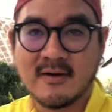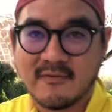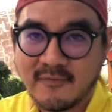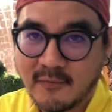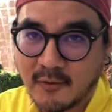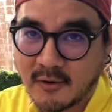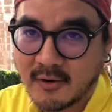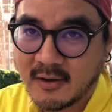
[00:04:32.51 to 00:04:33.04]

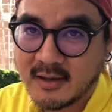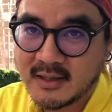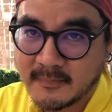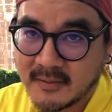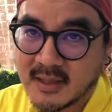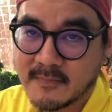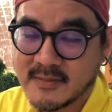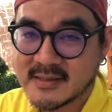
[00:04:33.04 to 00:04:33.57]
for the
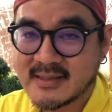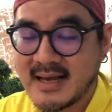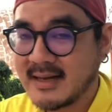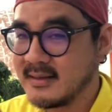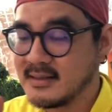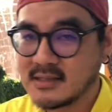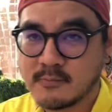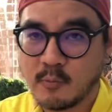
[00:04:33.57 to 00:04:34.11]
purpose that
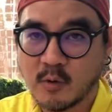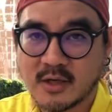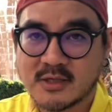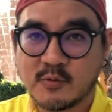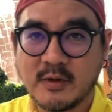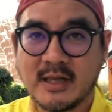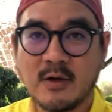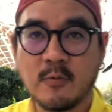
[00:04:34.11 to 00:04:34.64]
it works
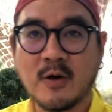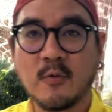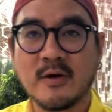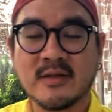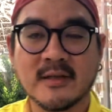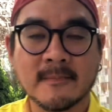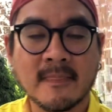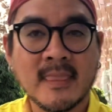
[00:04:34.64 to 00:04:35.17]
really well with
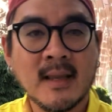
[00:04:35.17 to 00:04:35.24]
it.